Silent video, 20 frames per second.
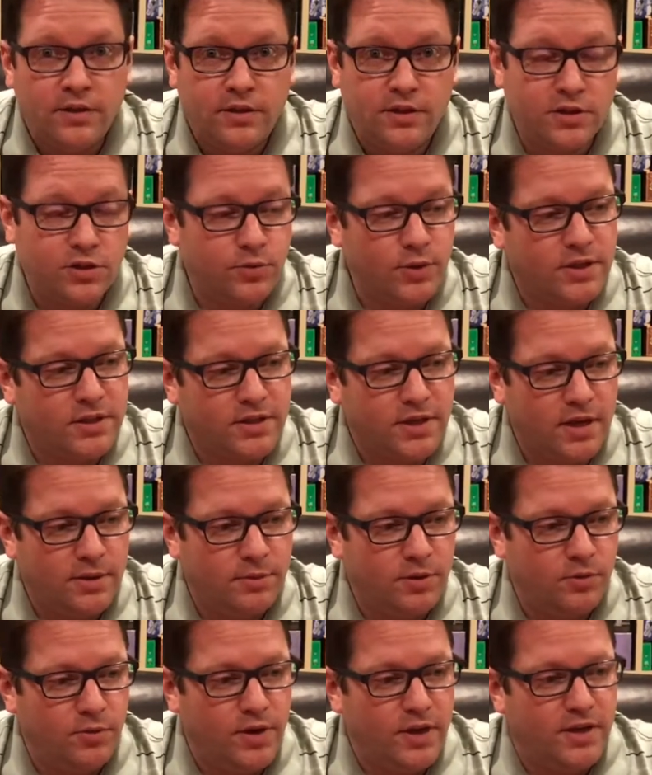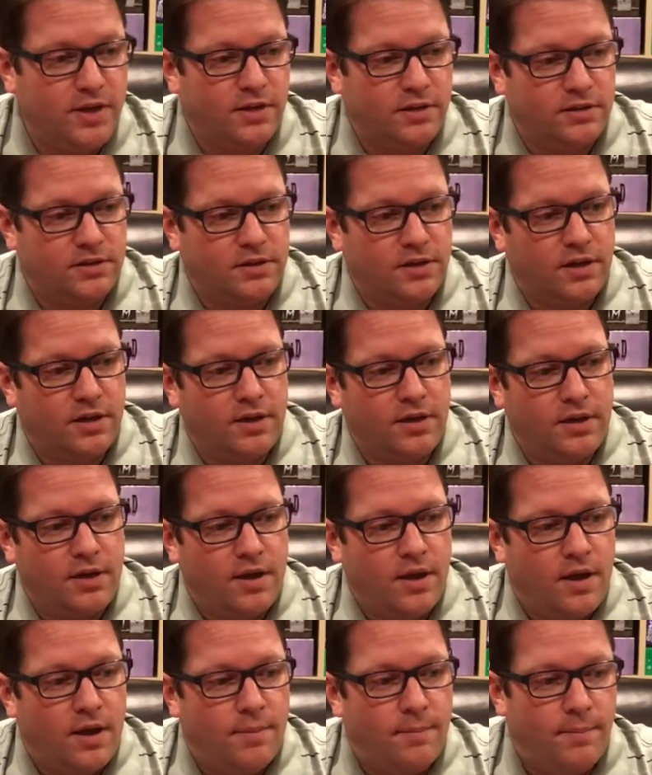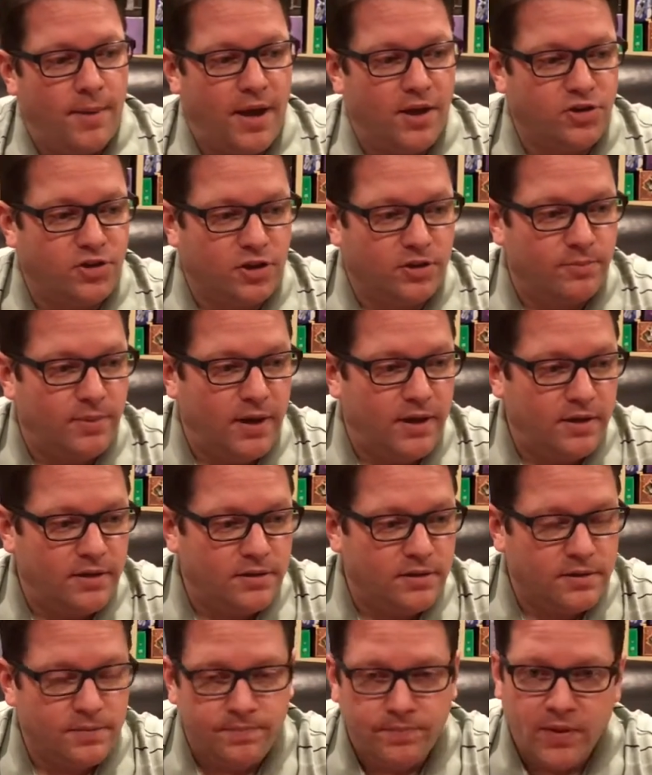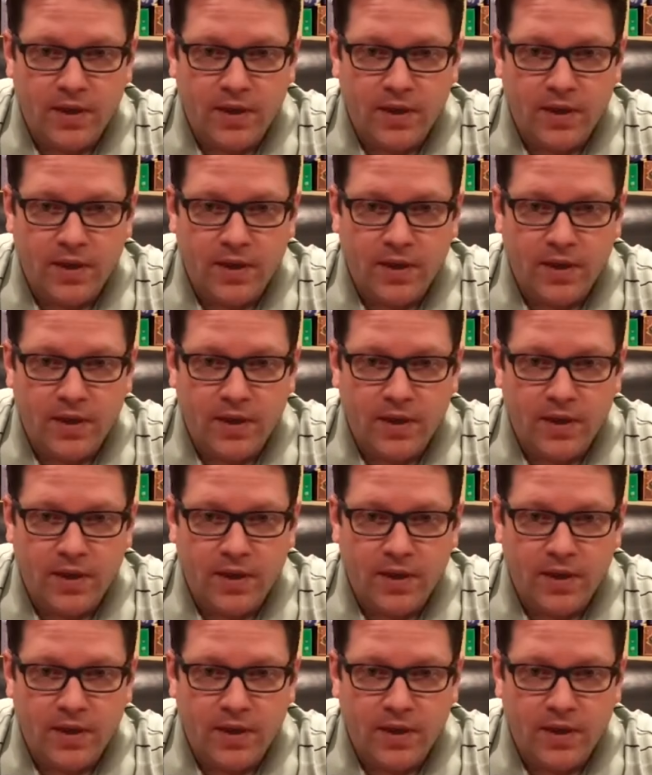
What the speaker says: This week's game of the week is Magic Maze.